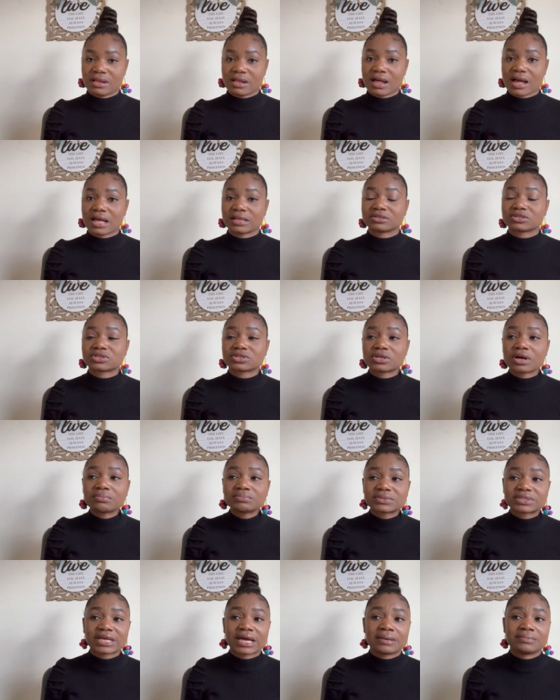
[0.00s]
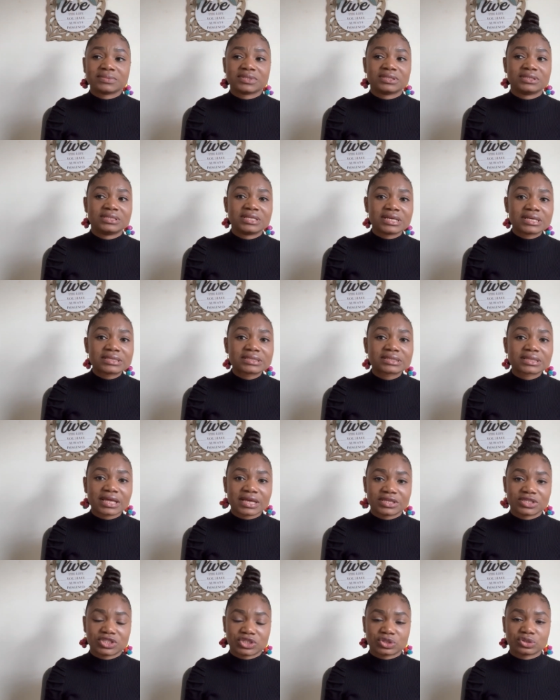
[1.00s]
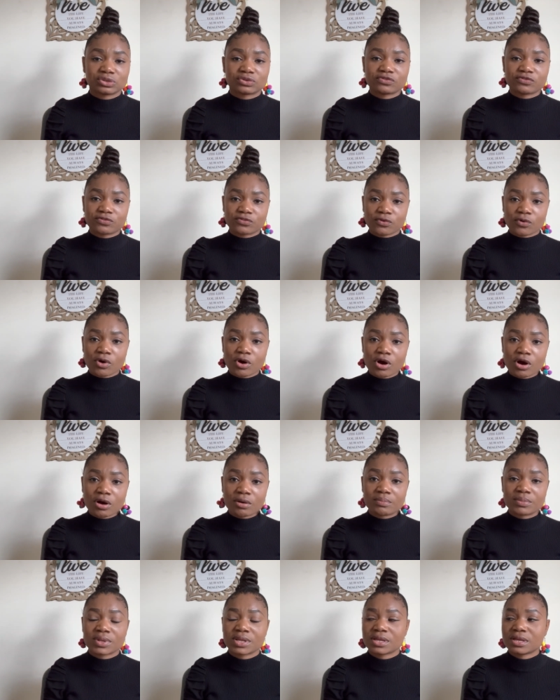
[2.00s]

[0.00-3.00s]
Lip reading: And sometimes these things should form